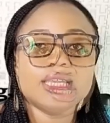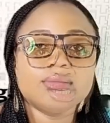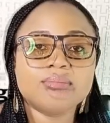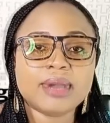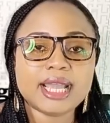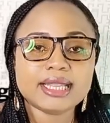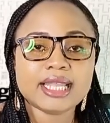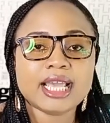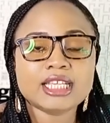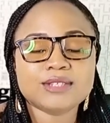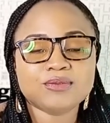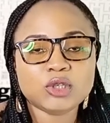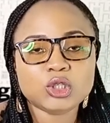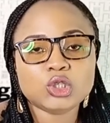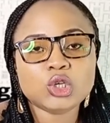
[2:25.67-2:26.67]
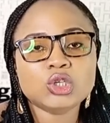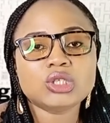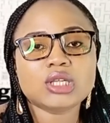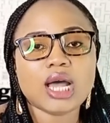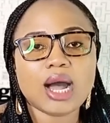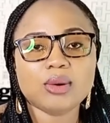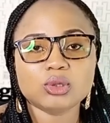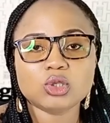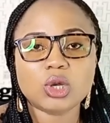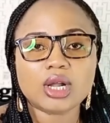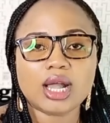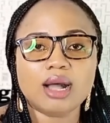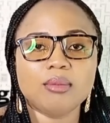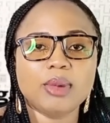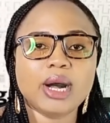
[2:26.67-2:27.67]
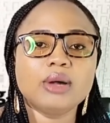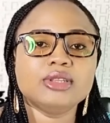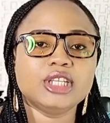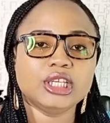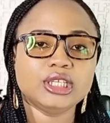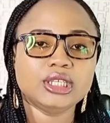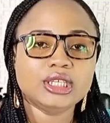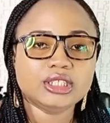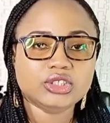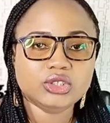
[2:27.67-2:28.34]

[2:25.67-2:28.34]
In my next videos, I'll talk about the